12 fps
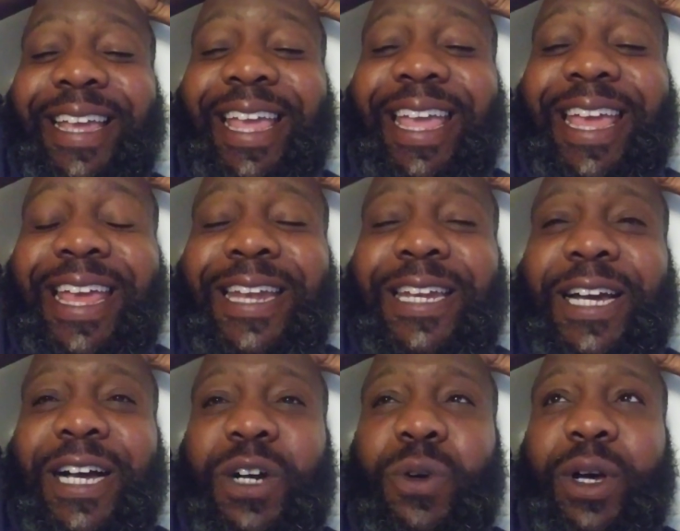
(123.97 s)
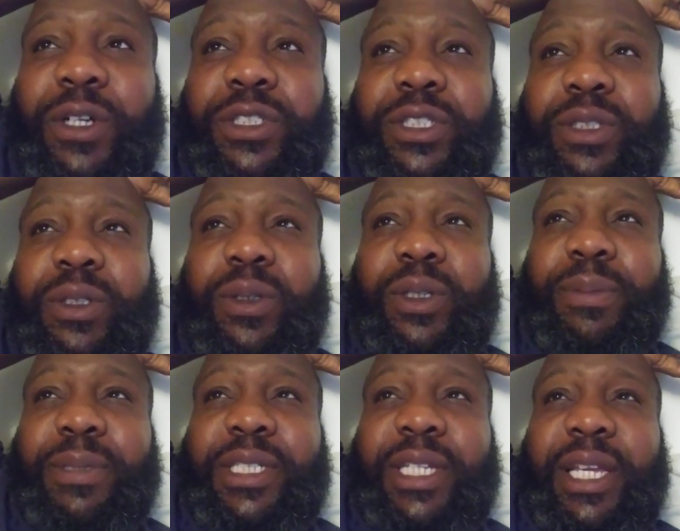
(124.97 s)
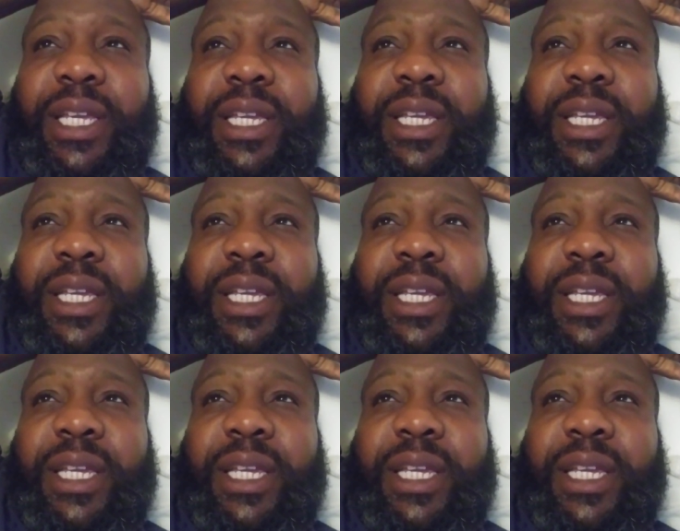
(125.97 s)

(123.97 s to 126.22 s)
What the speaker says: and who else? Let me see.